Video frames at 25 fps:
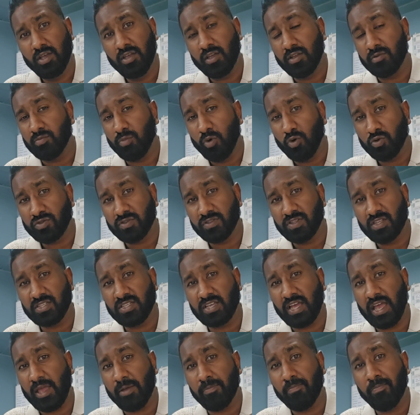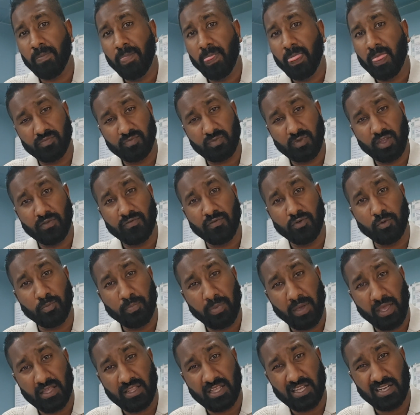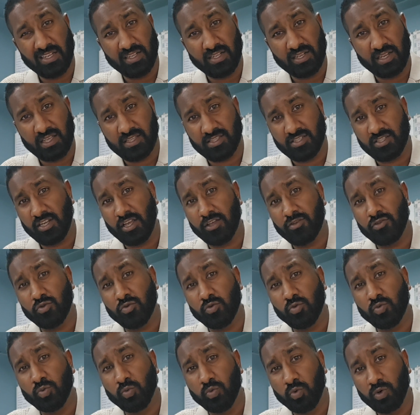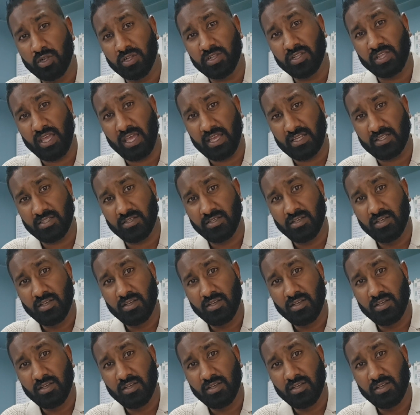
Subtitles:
And most of the time, if you pay that little extra, you will get